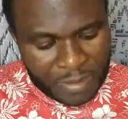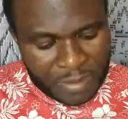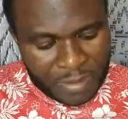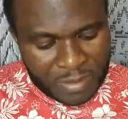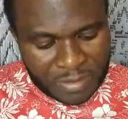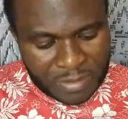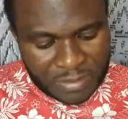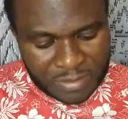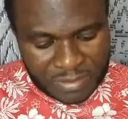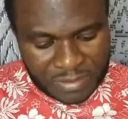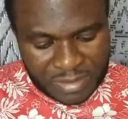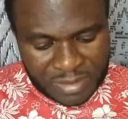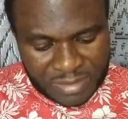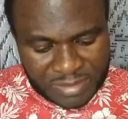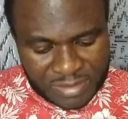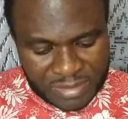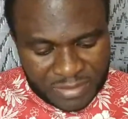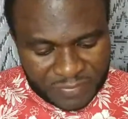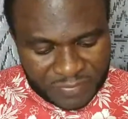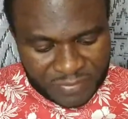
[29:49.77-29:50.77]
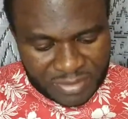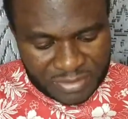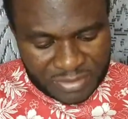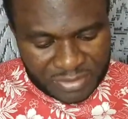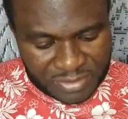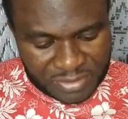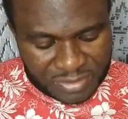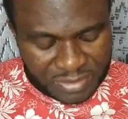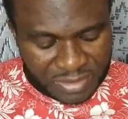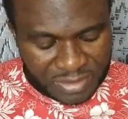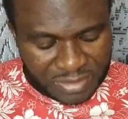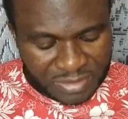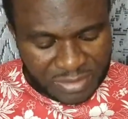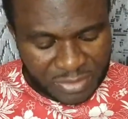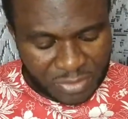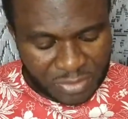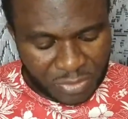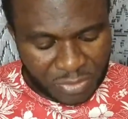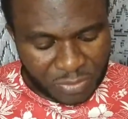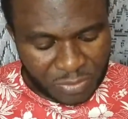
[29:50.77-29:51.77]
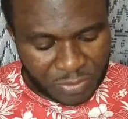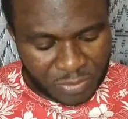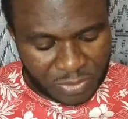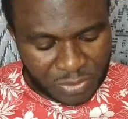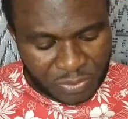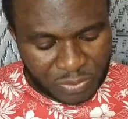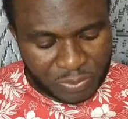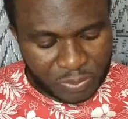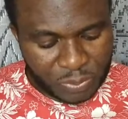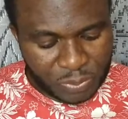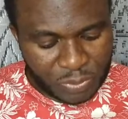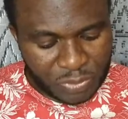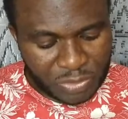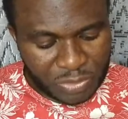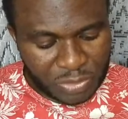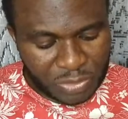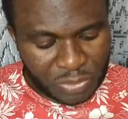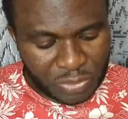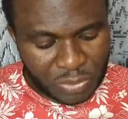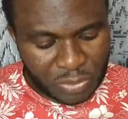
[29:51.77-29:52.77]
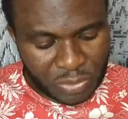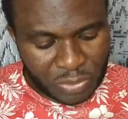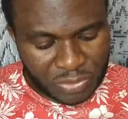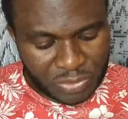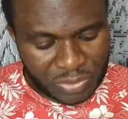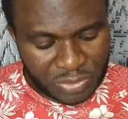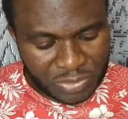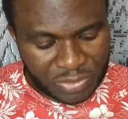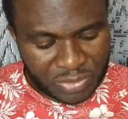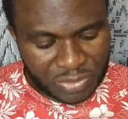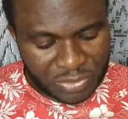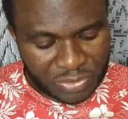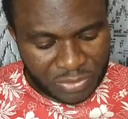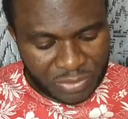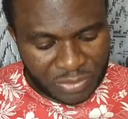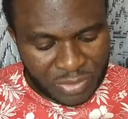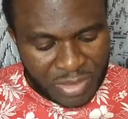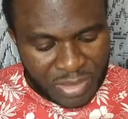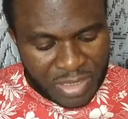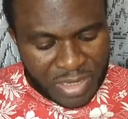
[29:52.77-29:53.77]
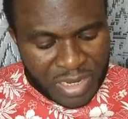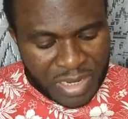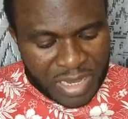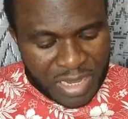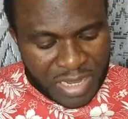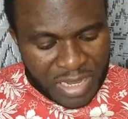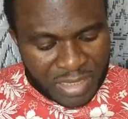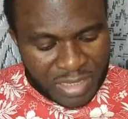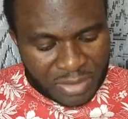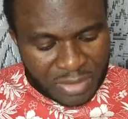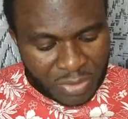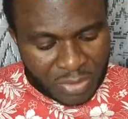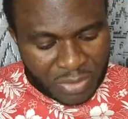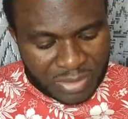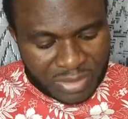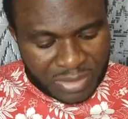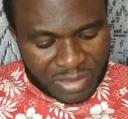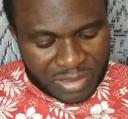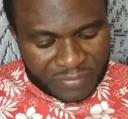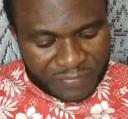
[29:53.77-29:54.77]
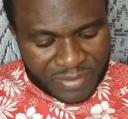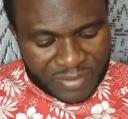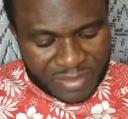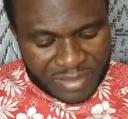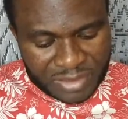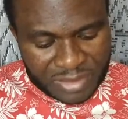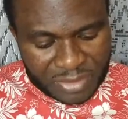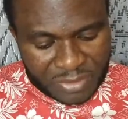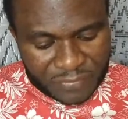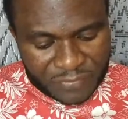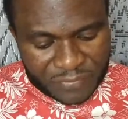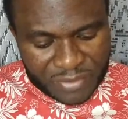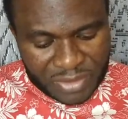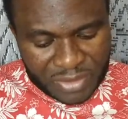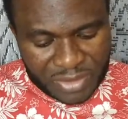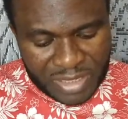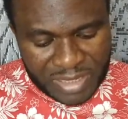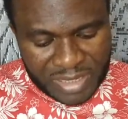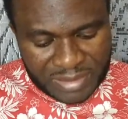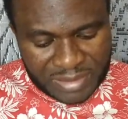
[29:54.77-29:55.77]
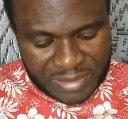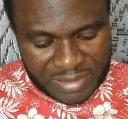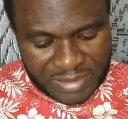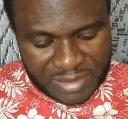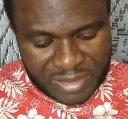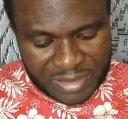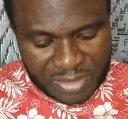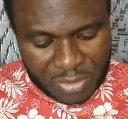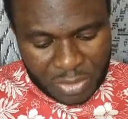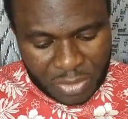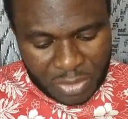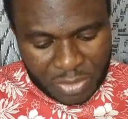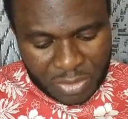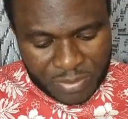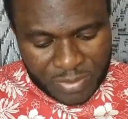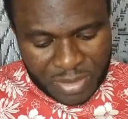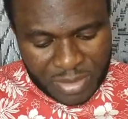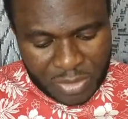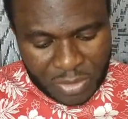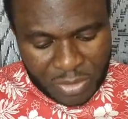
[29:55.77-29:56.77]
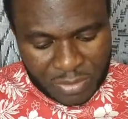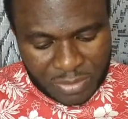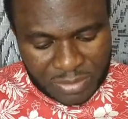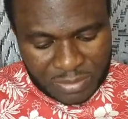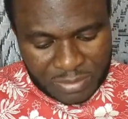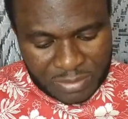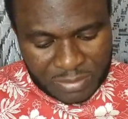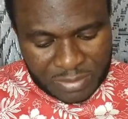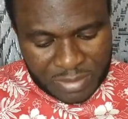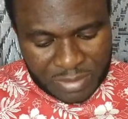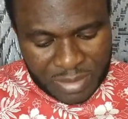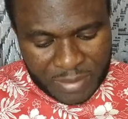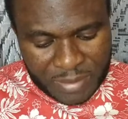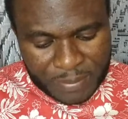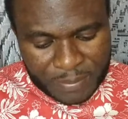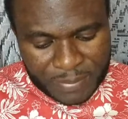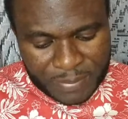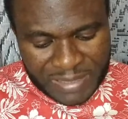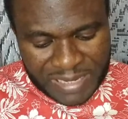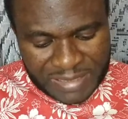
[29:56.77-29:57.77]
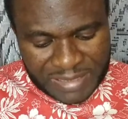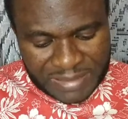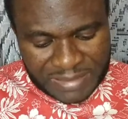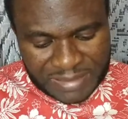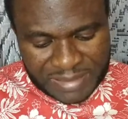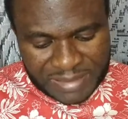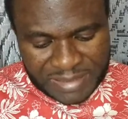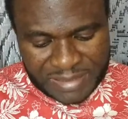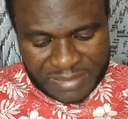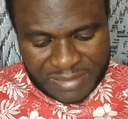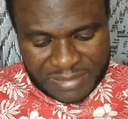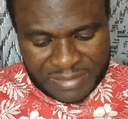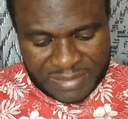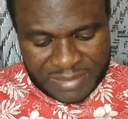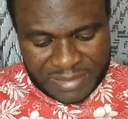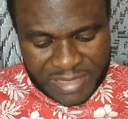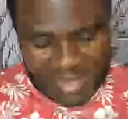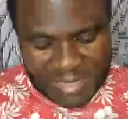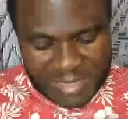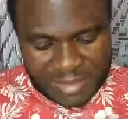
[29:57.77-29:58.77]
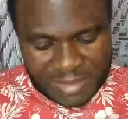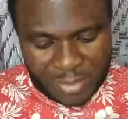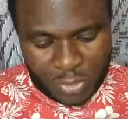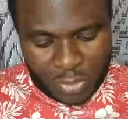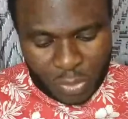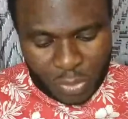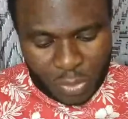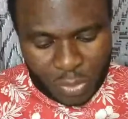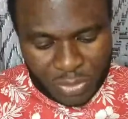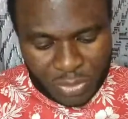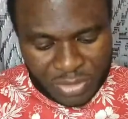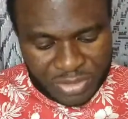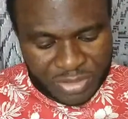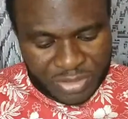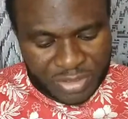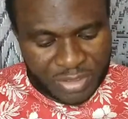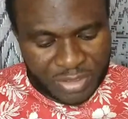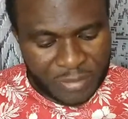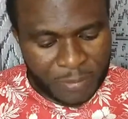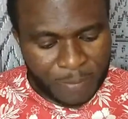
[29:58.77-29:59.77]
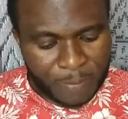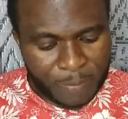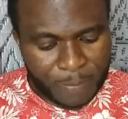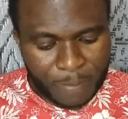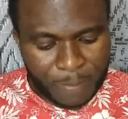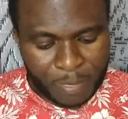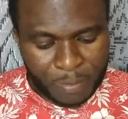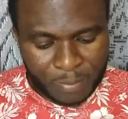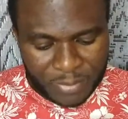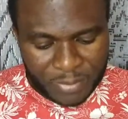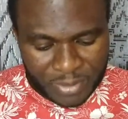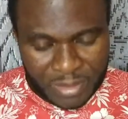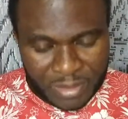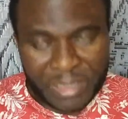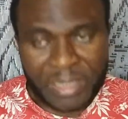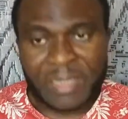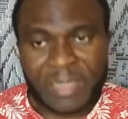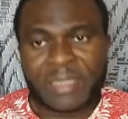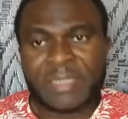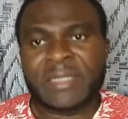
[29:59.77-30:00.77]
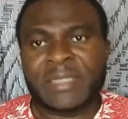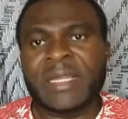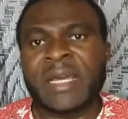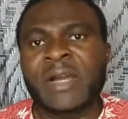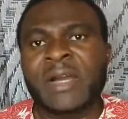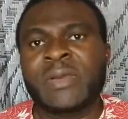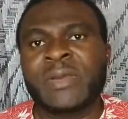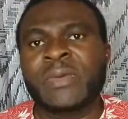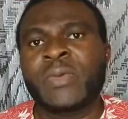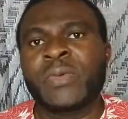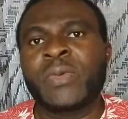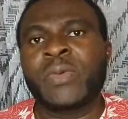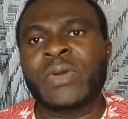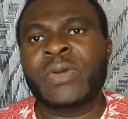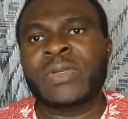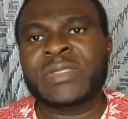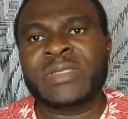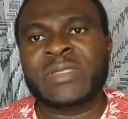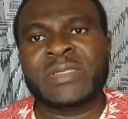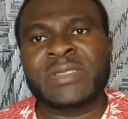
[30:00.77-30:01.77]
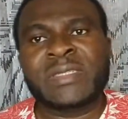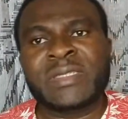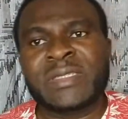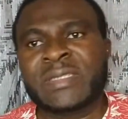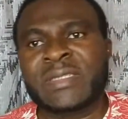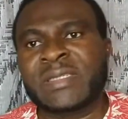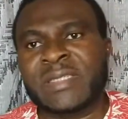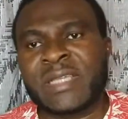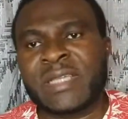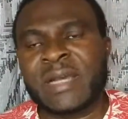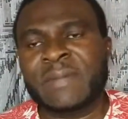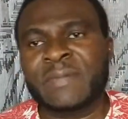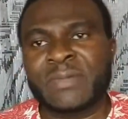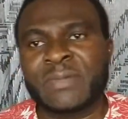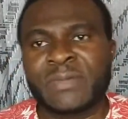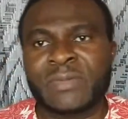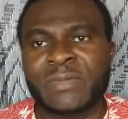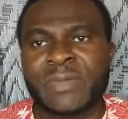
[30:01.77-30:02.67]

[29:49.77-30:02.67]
there are several things that needs to be put into consideration. a lo che vengano violate norme contemplate dal codice penale. Now, once these things happen, when